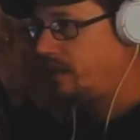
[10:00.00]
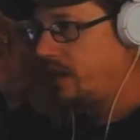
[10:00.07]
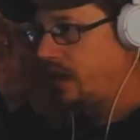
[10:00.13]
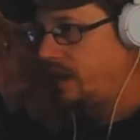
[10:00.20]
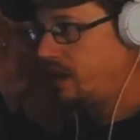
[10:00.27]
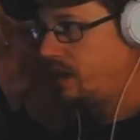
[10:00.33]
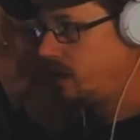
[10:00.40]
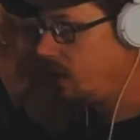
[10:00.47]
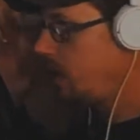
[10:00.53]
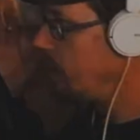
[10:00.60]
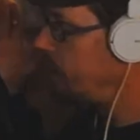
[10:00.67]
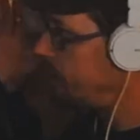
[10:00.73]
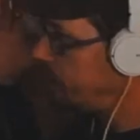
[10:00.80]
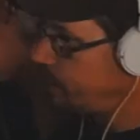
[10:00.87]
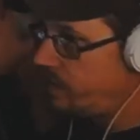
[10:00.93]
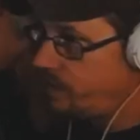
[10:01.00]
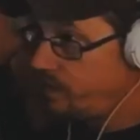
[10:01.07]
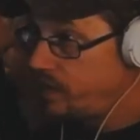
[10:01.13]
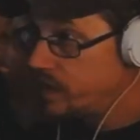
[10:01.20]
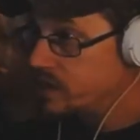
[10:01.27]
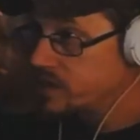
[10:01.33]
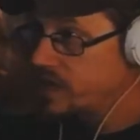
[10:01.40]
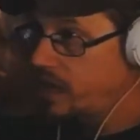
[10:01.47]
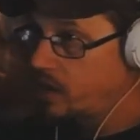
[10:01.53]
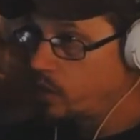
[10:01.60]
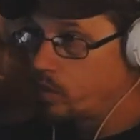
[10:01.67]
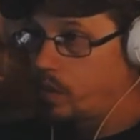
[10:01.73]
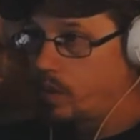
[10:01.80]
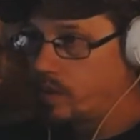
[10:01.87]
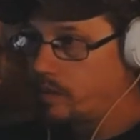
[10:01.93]
then on this side of
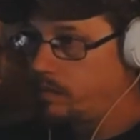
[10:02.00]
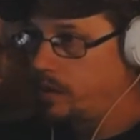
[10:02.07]
the wall of the